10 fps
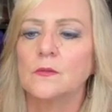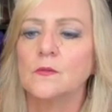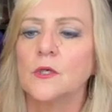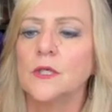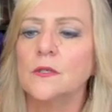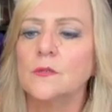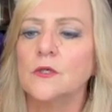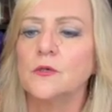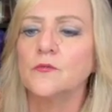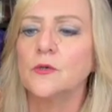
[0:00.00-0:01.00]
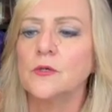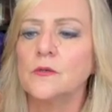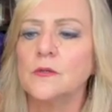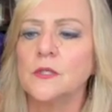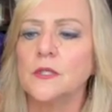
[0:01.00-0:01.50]
right above
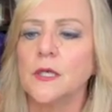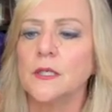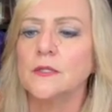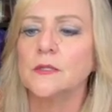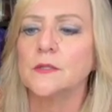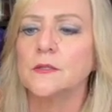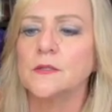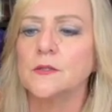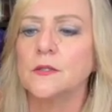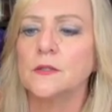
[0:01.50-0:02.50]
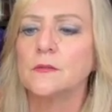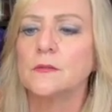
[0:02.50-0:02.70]
where the leg is going to start.